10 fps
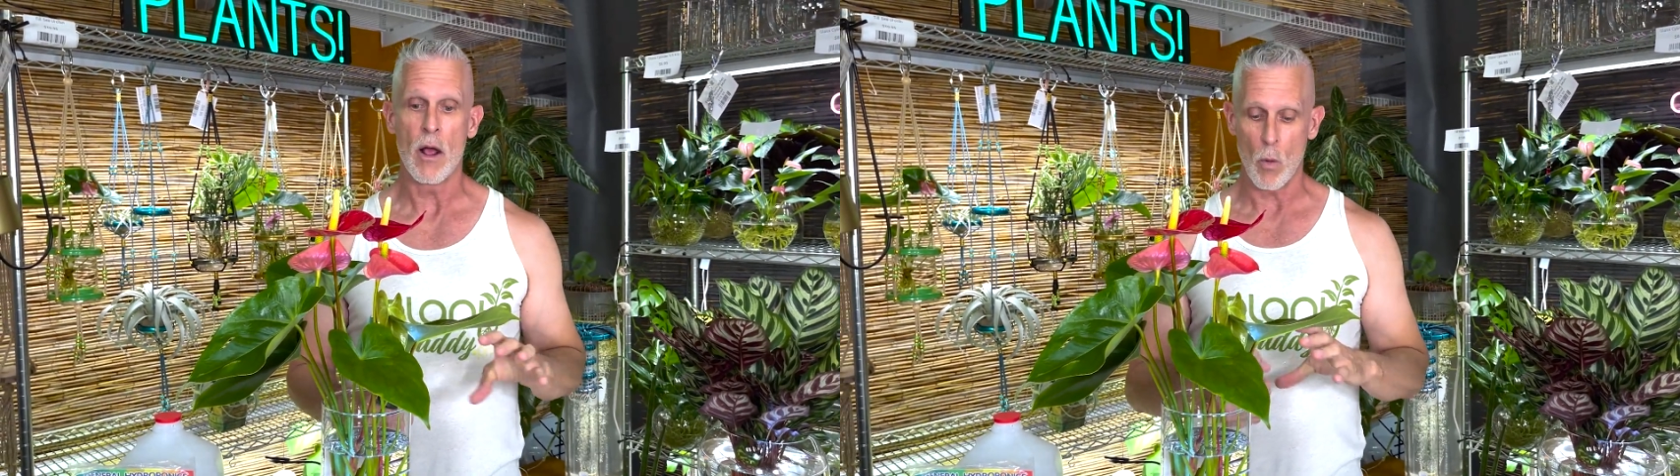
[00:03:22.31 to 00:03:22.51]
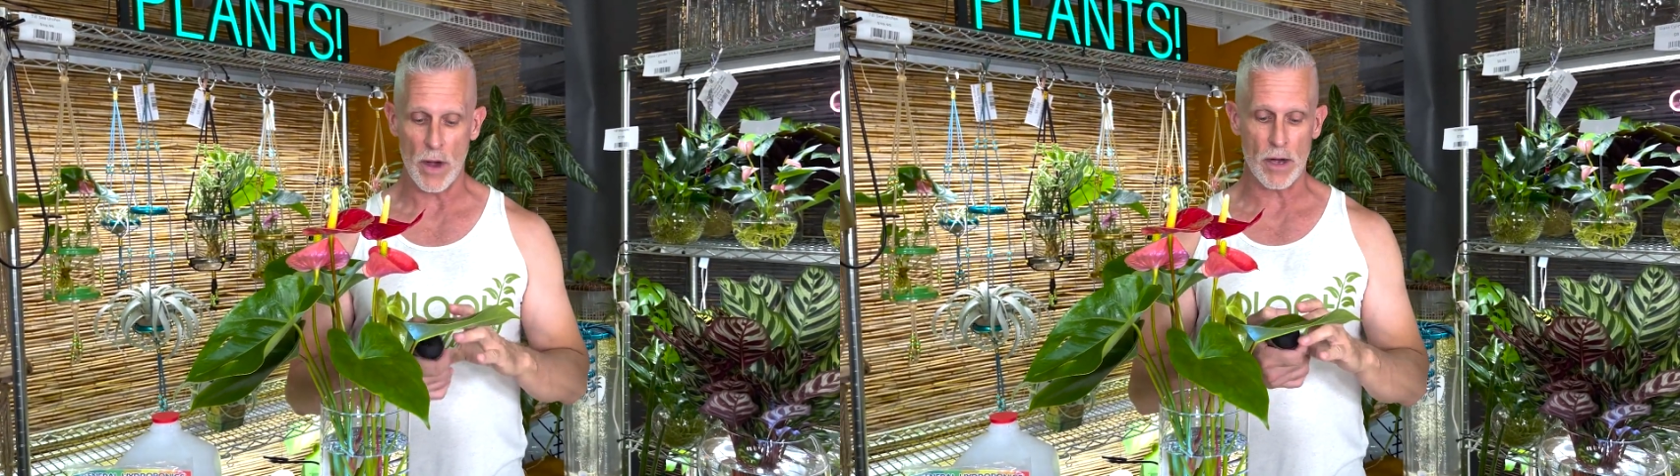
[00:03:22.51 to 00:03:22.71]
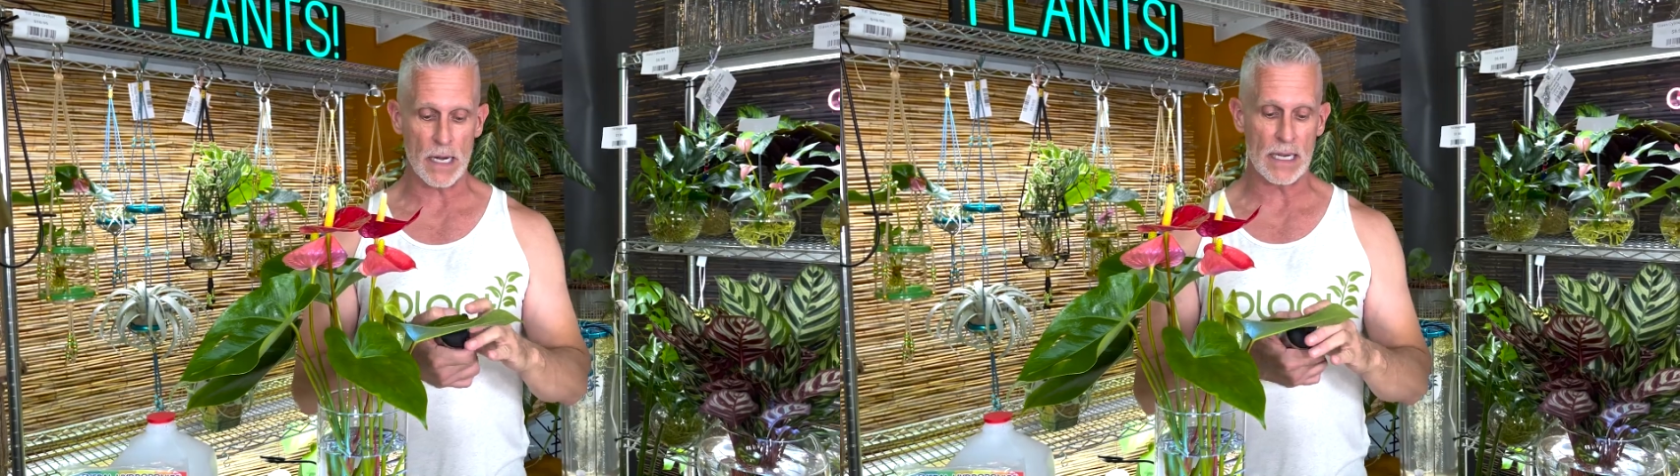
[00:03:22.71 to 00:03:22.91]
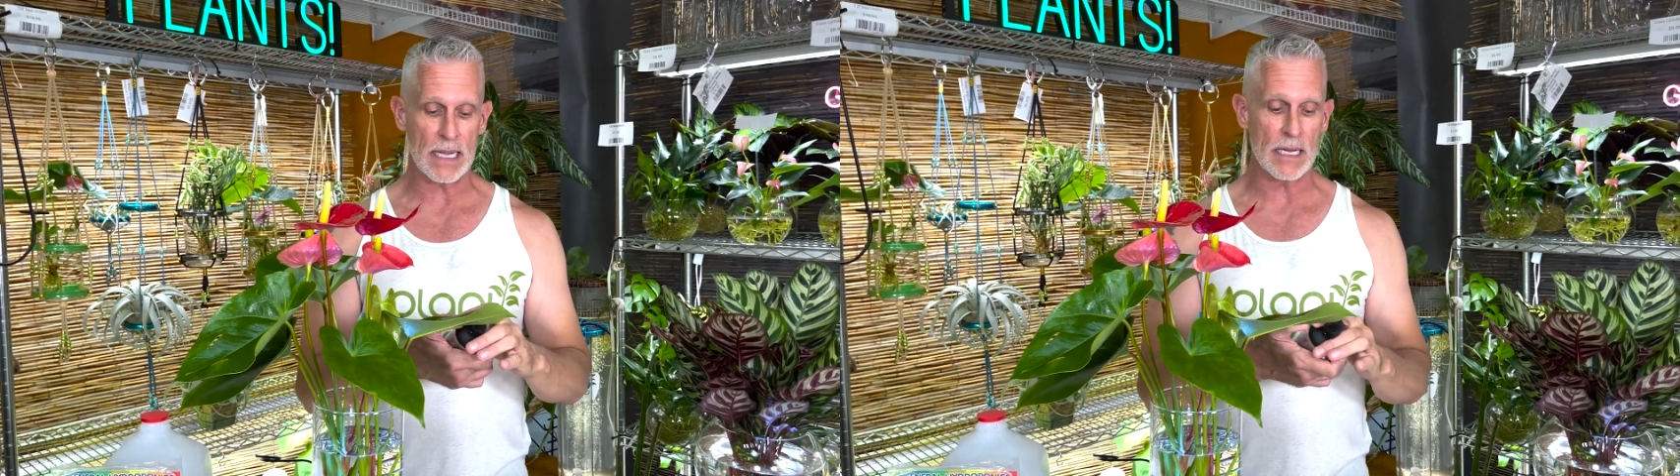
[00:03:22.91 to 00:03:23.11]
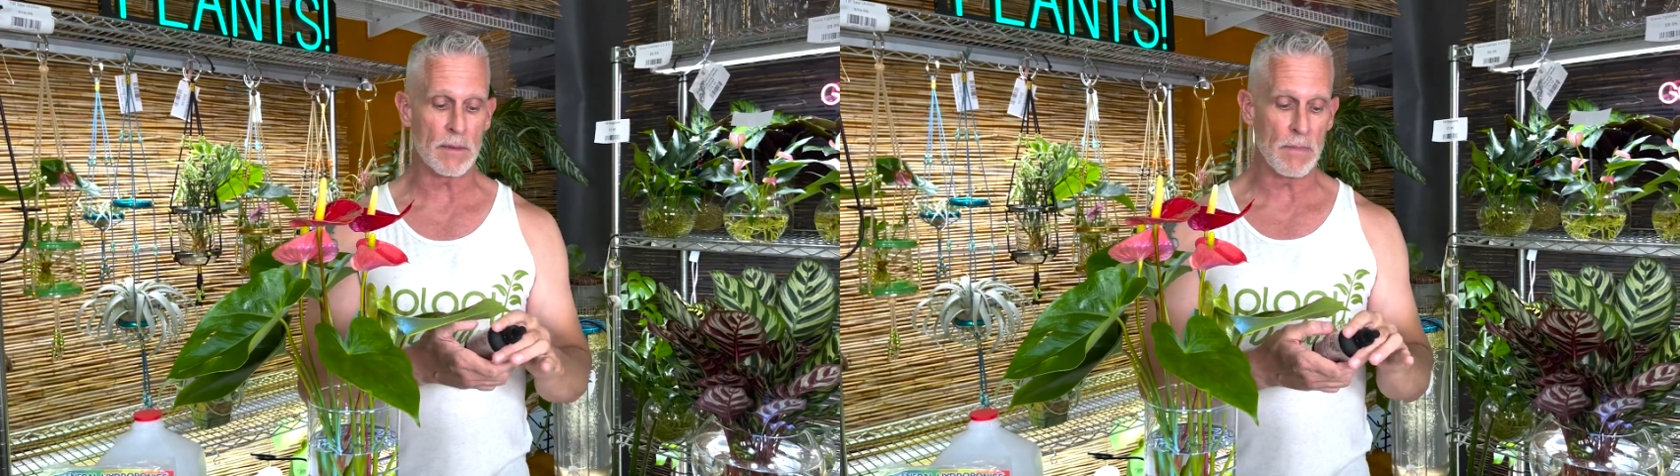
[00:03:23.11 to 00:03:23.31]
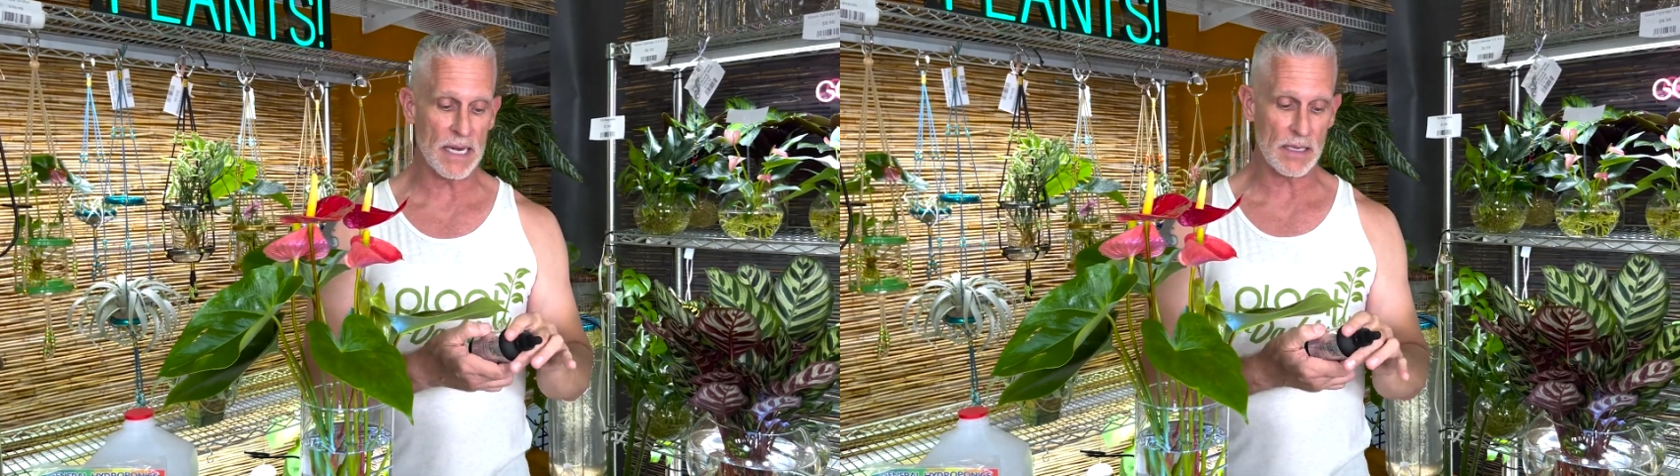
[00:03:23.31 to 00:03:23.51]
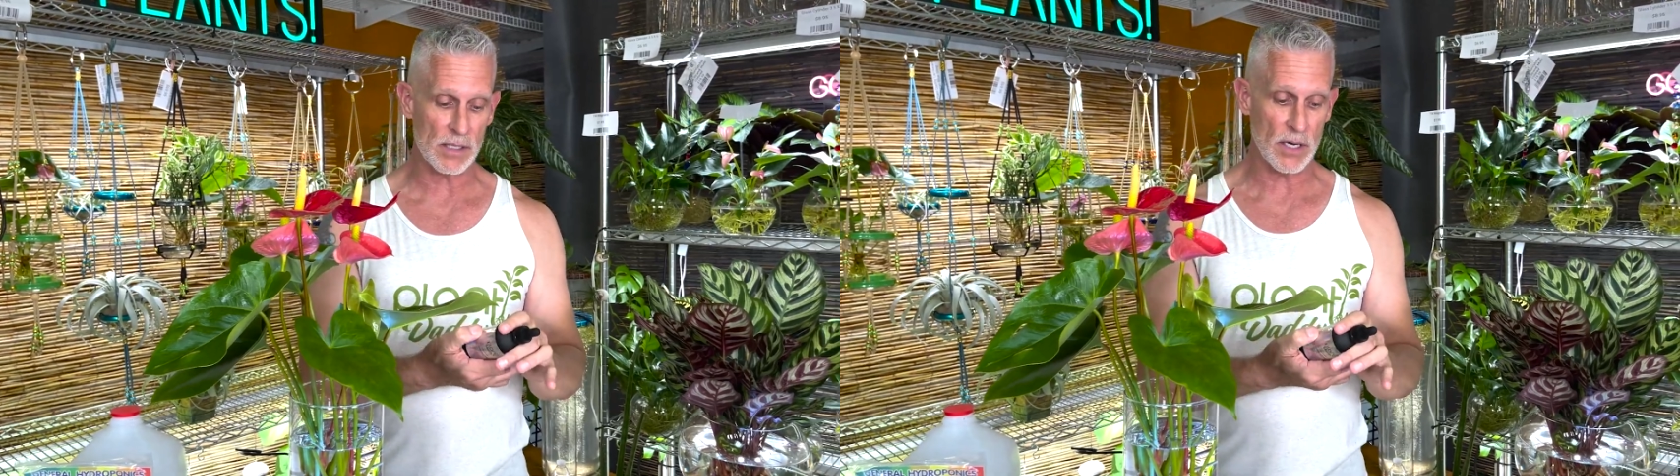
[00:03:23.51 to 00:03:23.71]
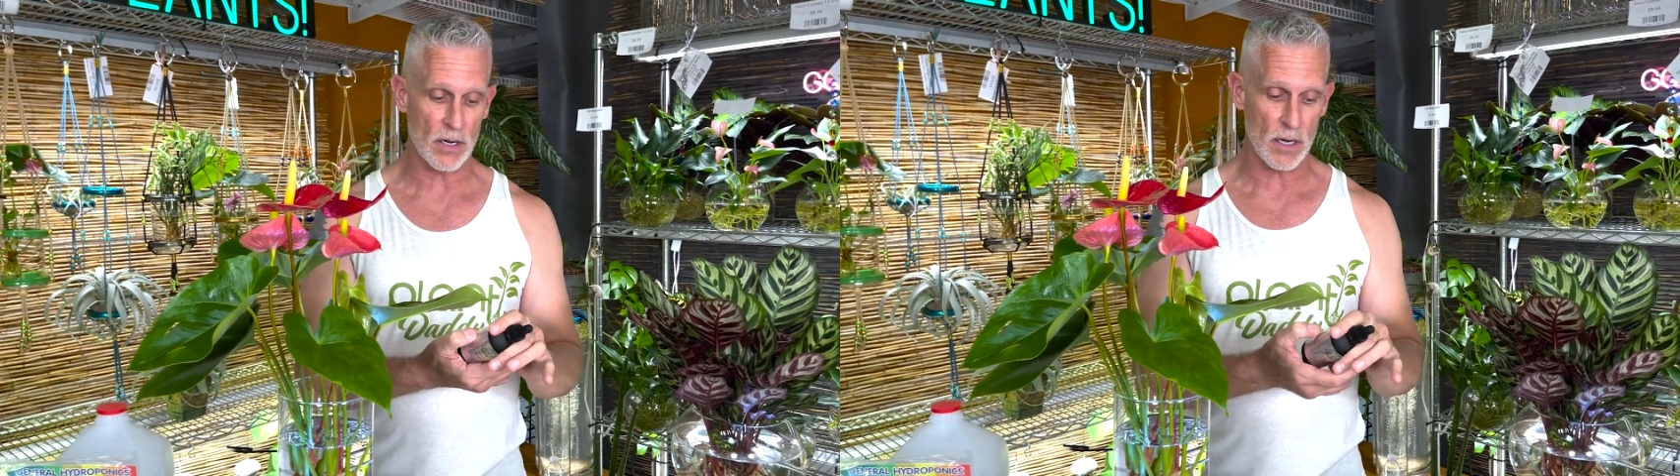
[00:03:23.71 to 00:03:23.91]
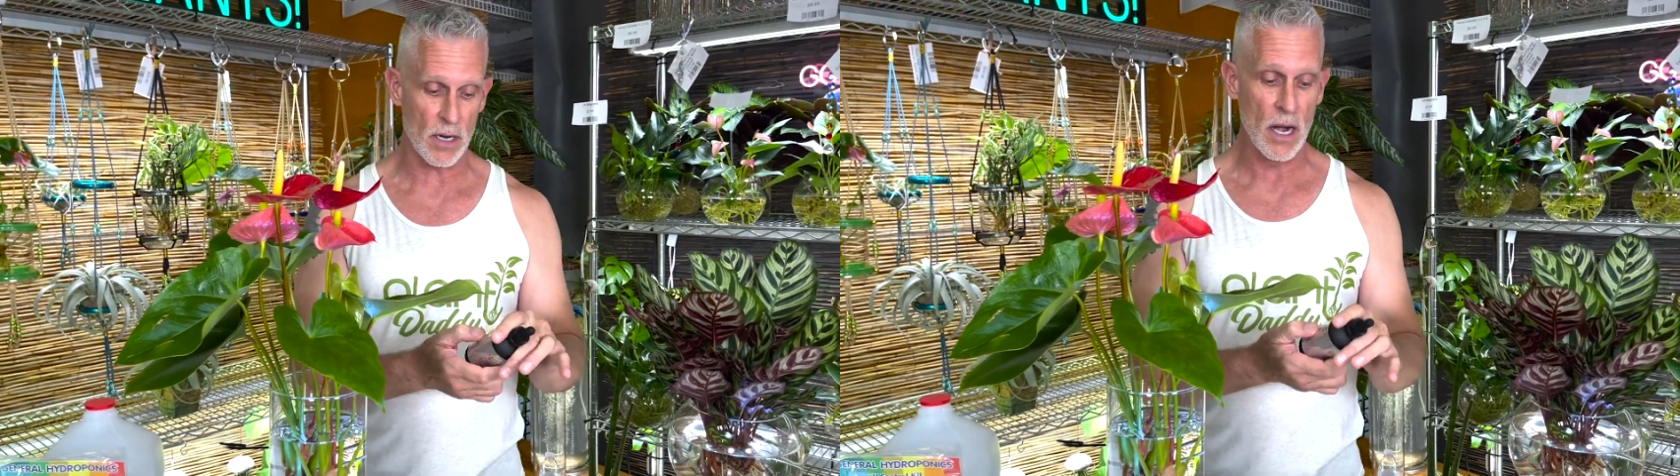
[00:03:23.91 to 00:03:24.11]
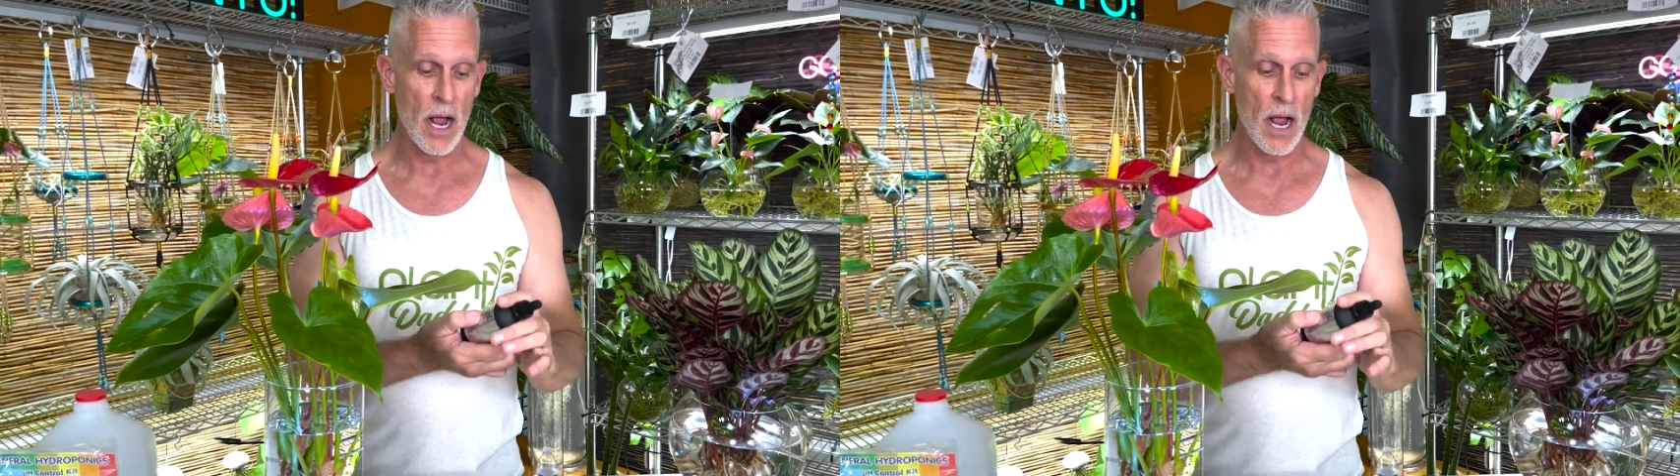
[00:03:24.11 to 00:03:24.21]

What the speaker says: we're gonna administer